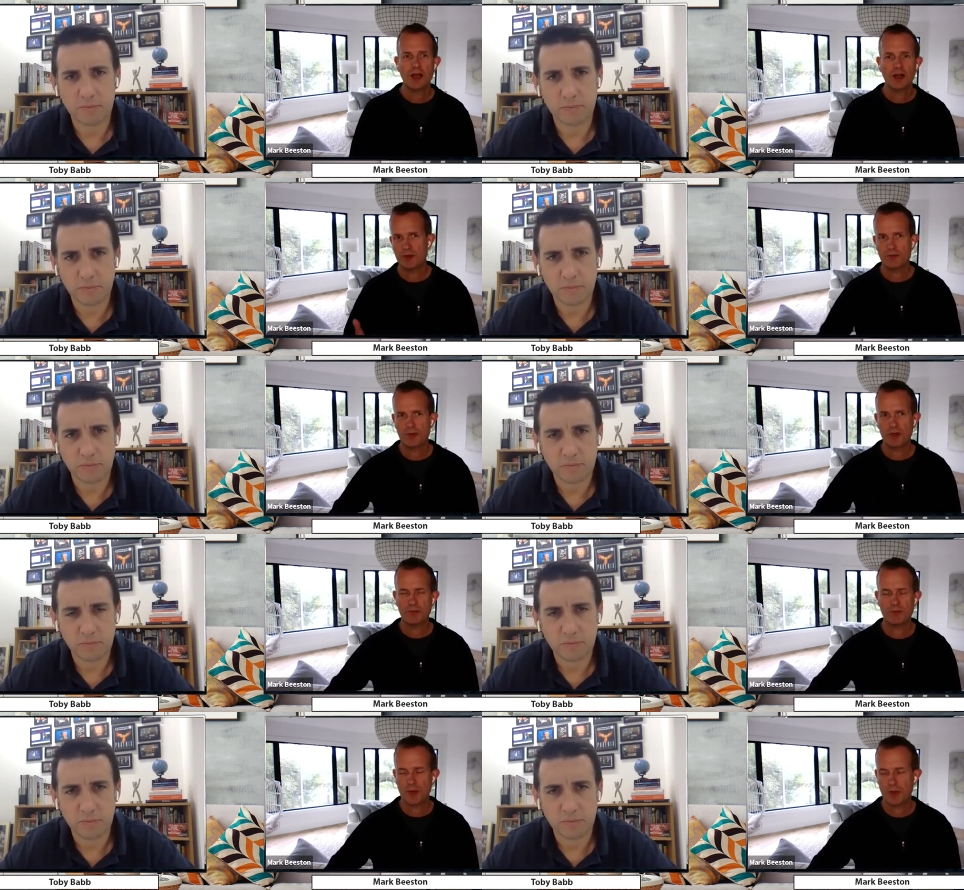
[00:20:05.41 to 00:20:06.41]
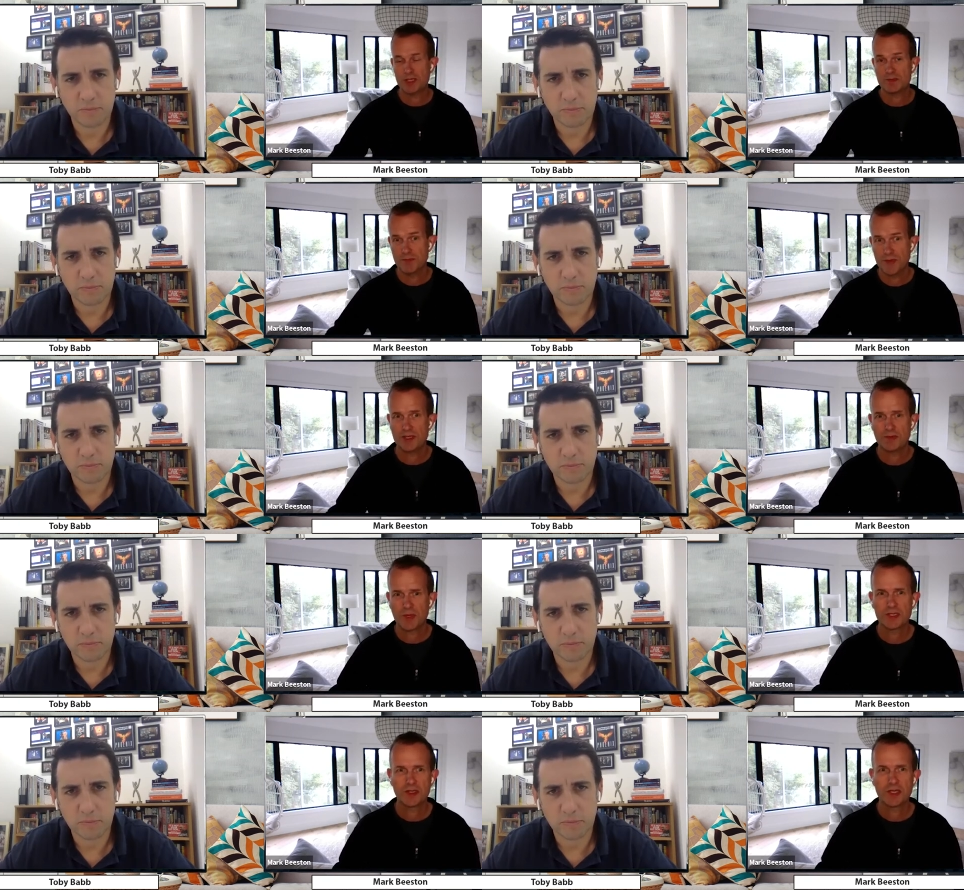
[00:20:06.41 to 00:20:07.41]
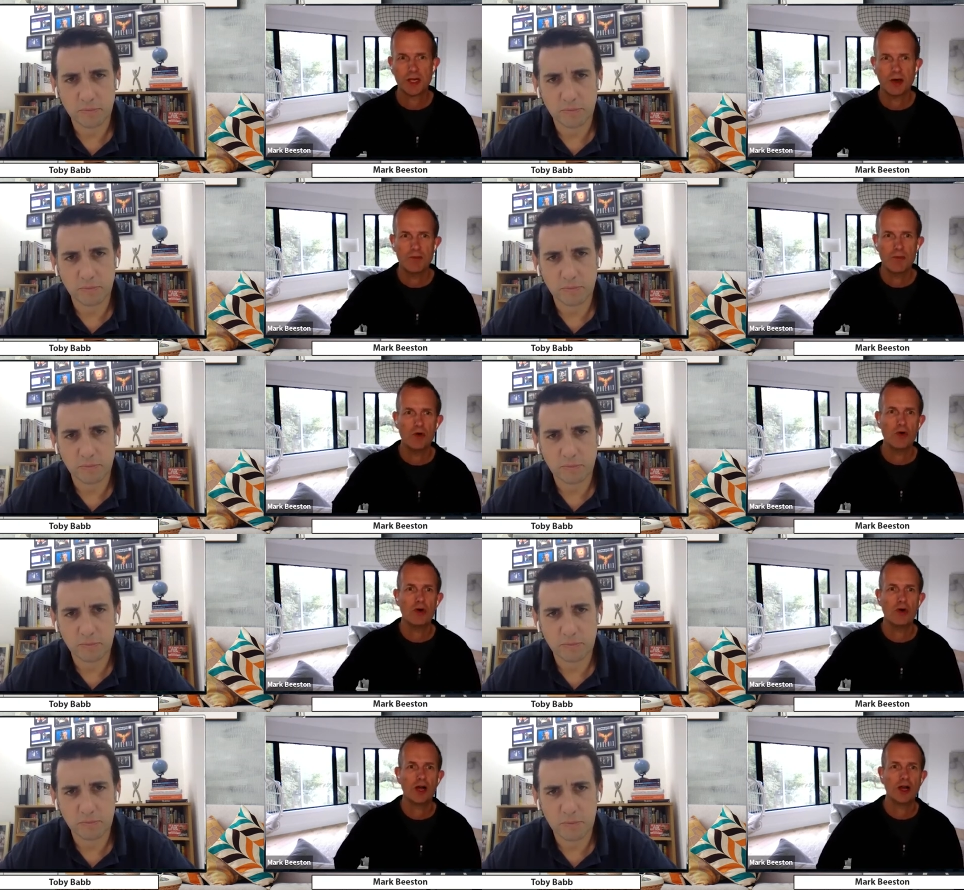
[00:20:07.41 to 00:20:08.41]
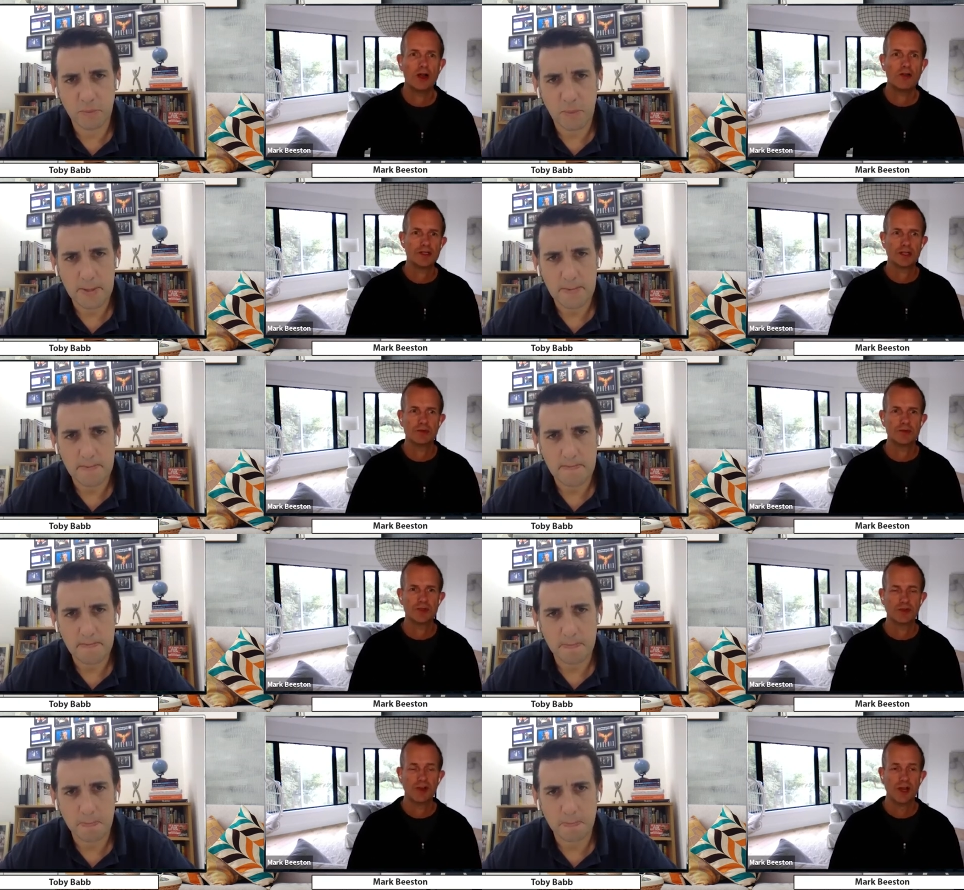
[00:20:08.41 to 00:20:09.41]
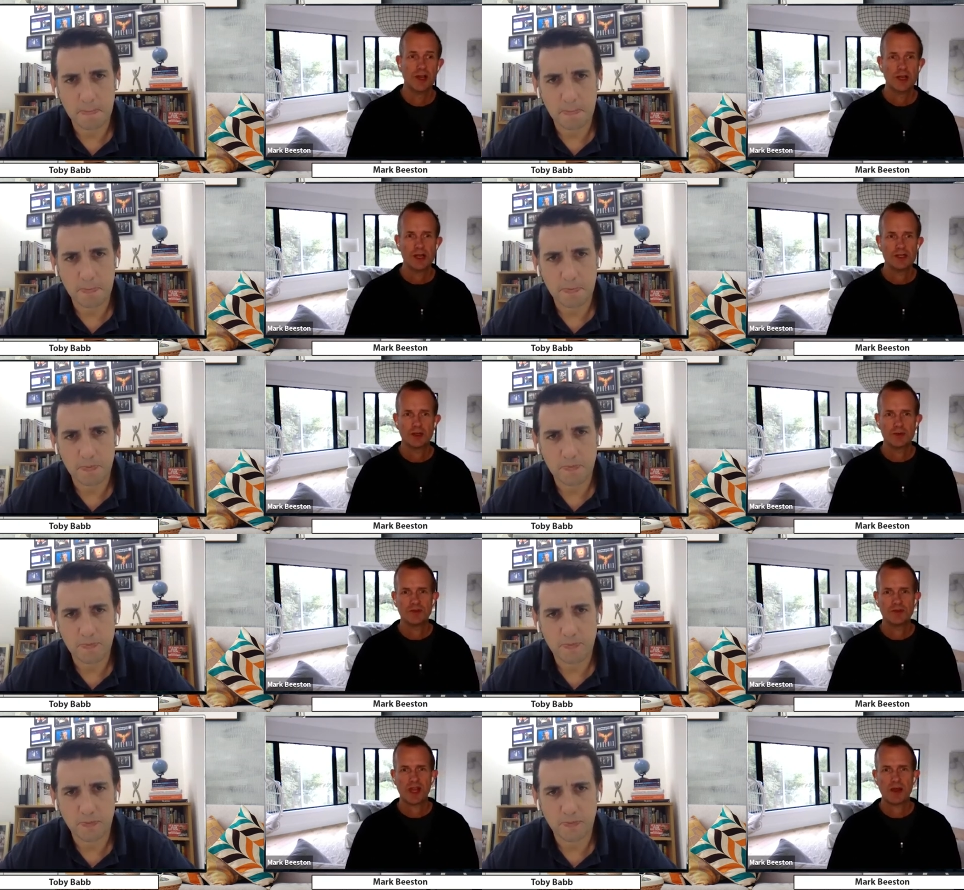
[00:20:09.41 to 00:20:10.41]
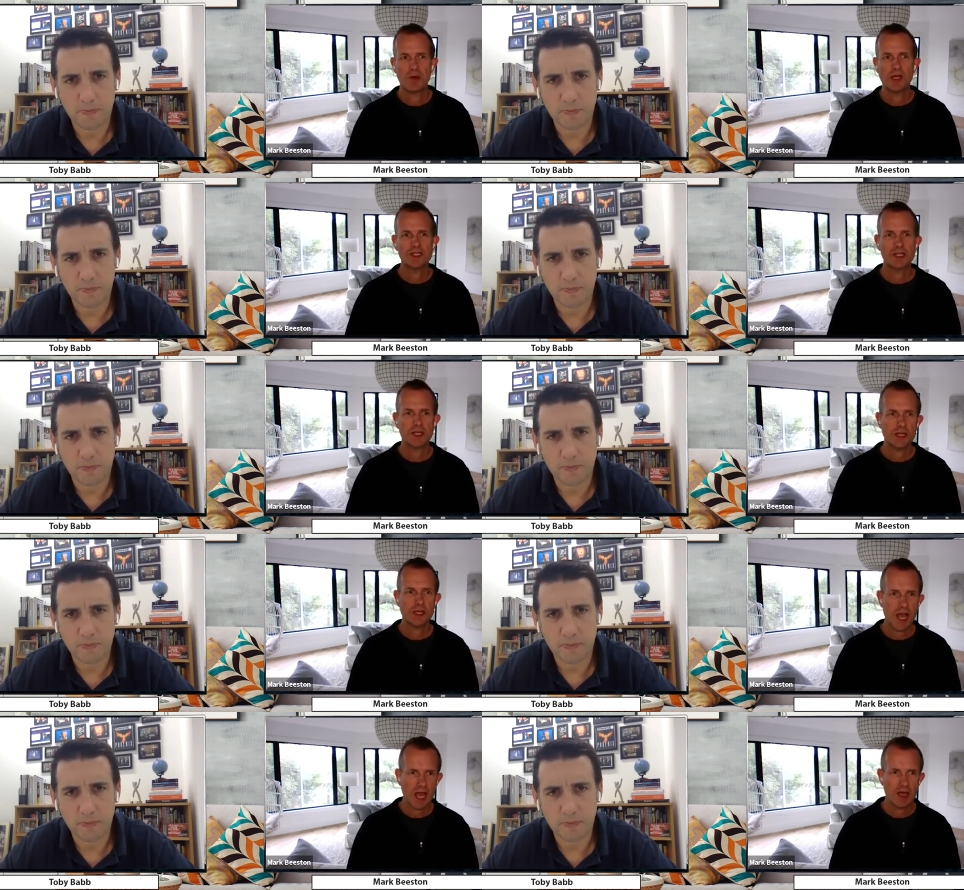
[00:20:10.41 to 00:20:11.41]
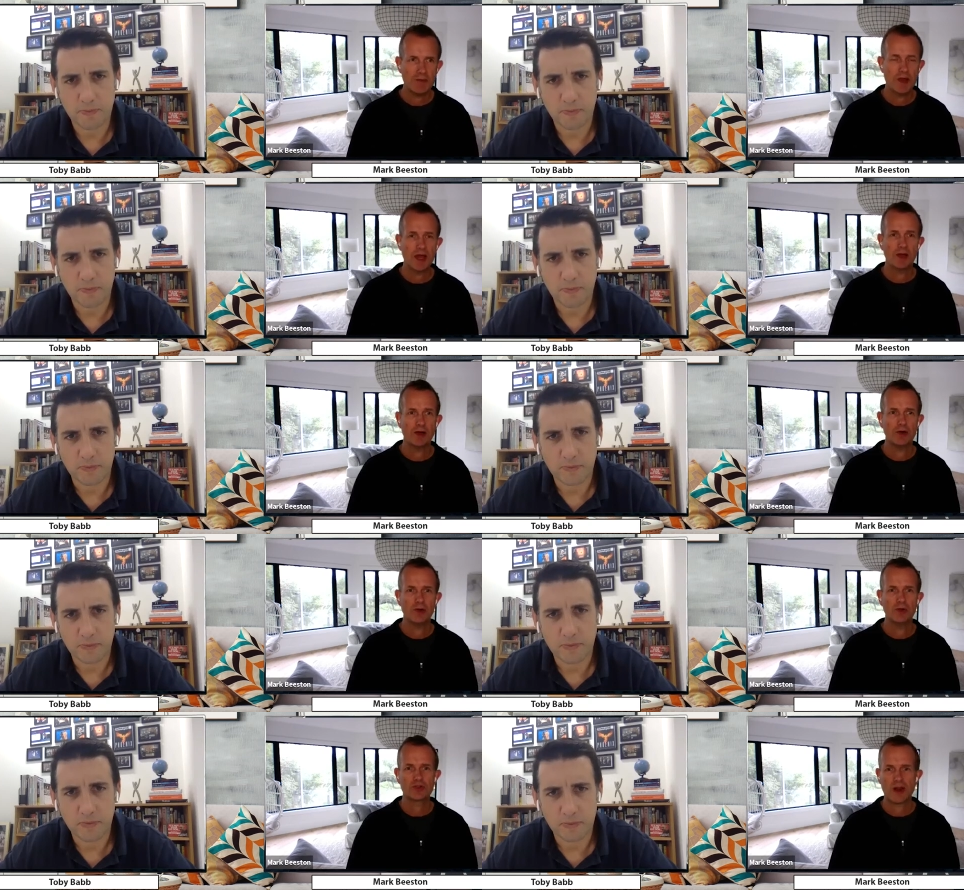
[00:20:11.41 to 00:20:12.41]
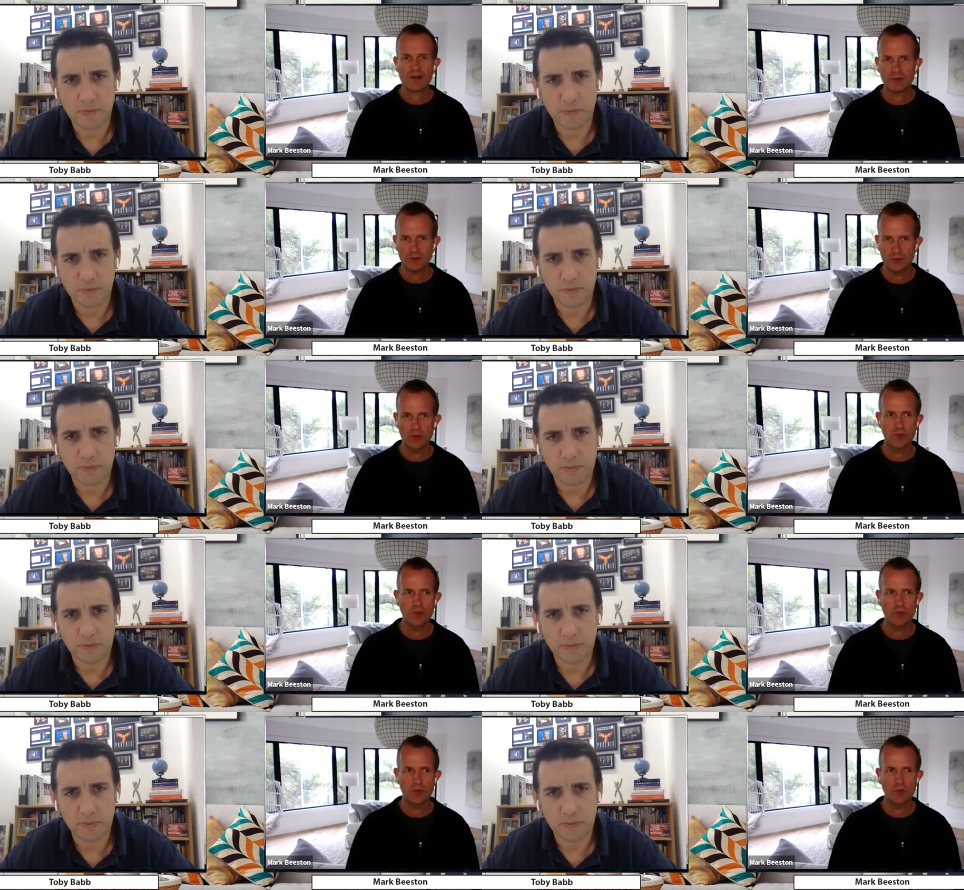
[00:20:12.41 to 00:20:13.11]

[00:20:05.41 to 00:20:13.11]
Speaker 1: But but but but there's there's there's a lot more there in terms of in terms of KYC, AML, travel